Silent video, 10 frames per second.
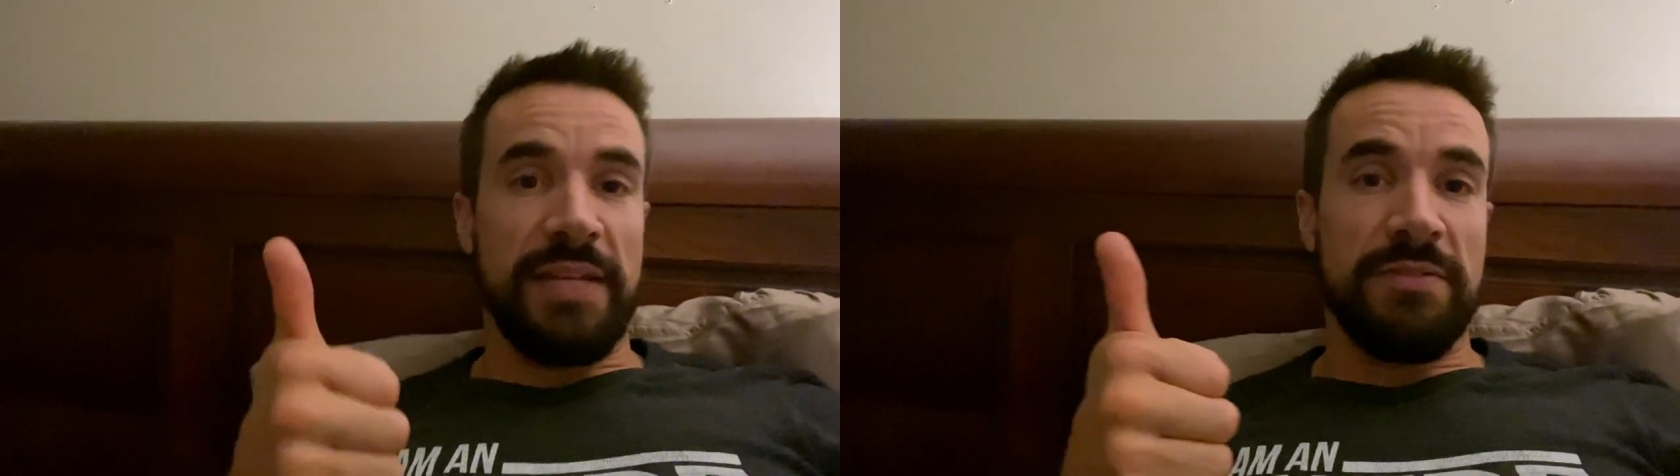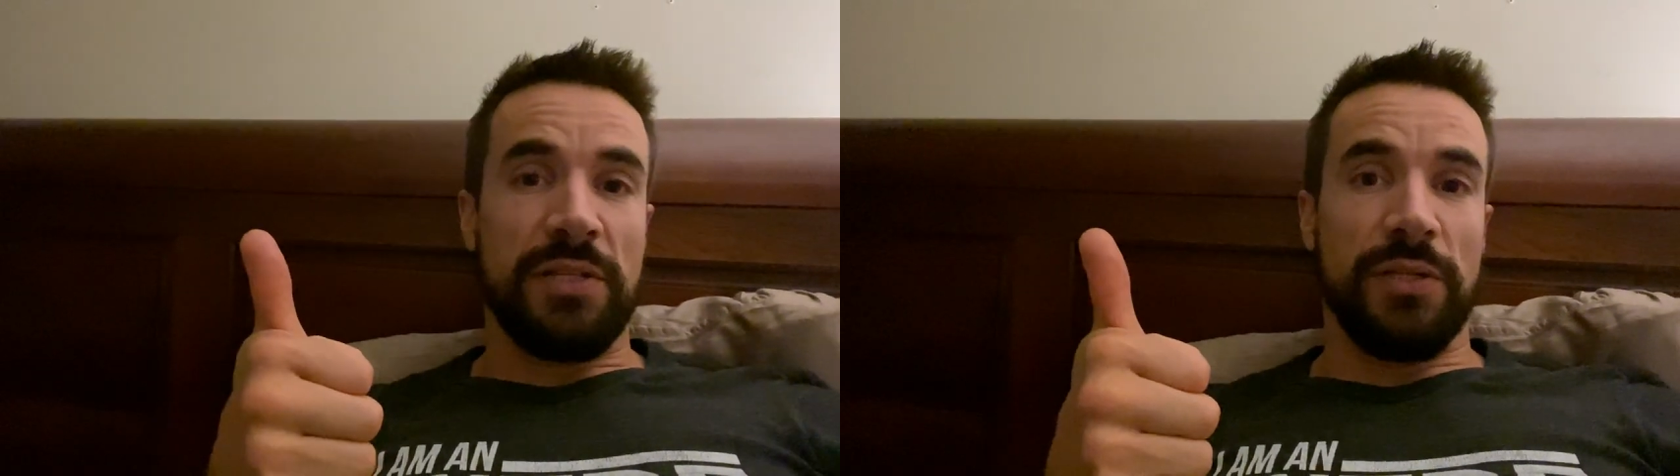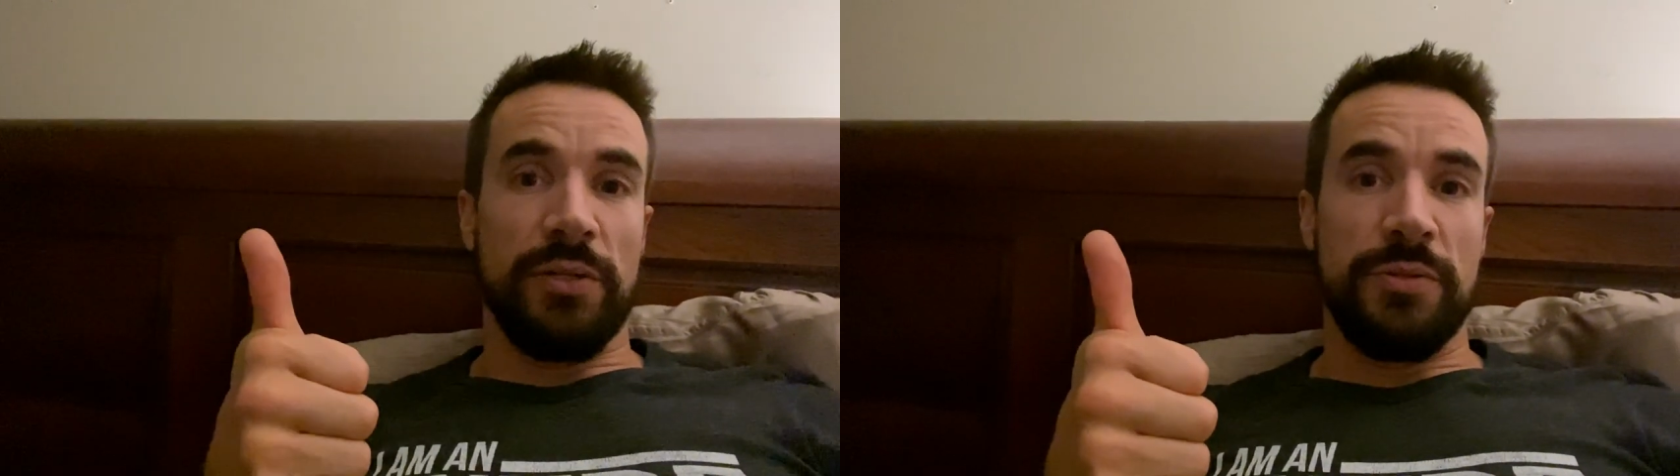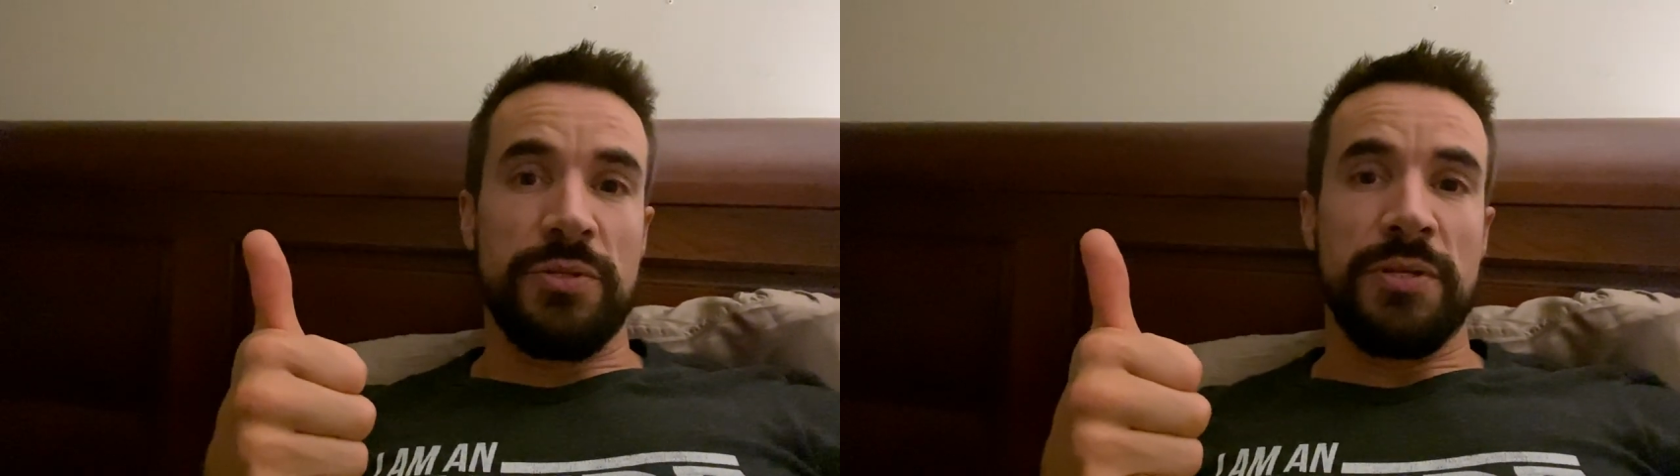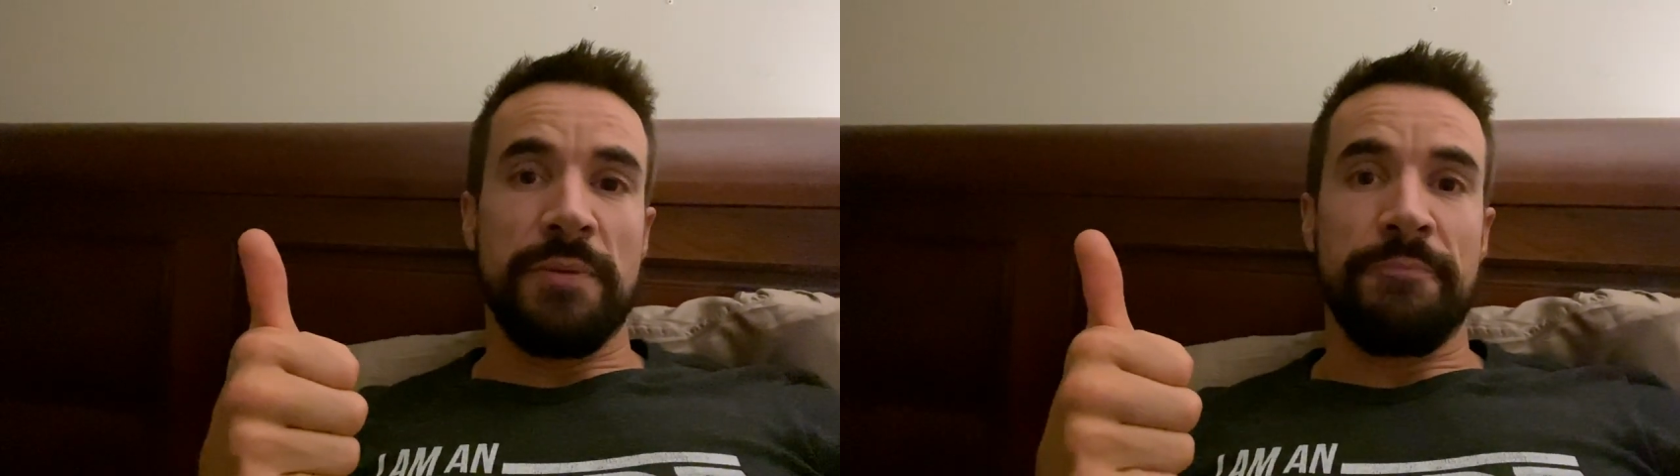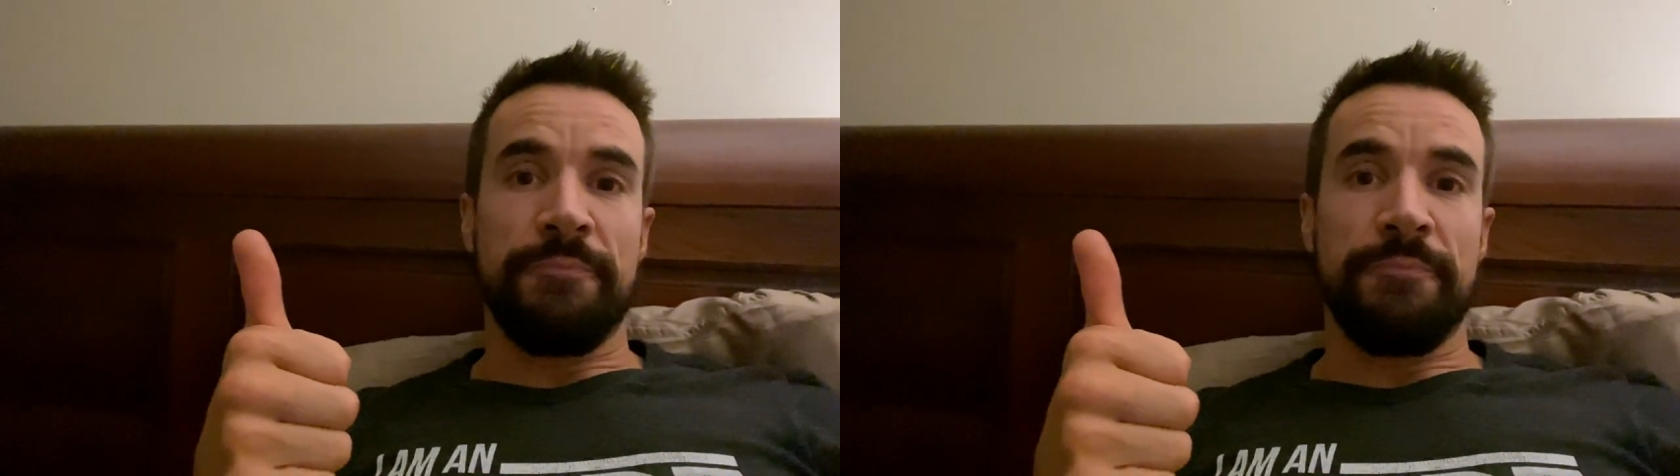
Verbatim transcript: leaves clues,